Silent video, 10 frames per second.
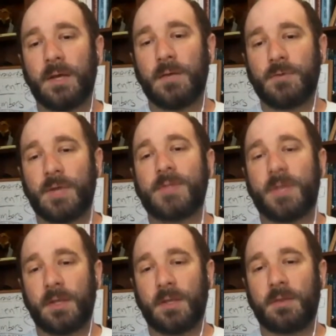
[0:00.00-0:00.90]
of
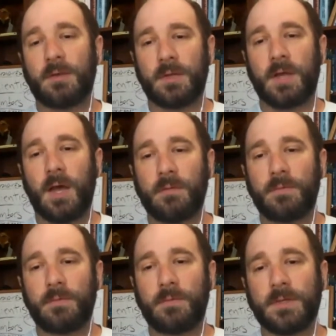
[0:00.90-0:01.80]
addressing the the
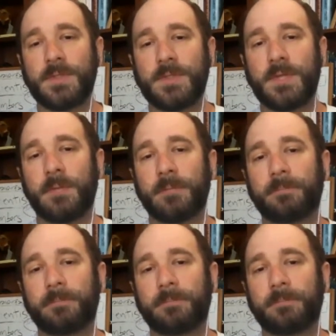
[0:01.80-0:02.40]
conflicts that we see.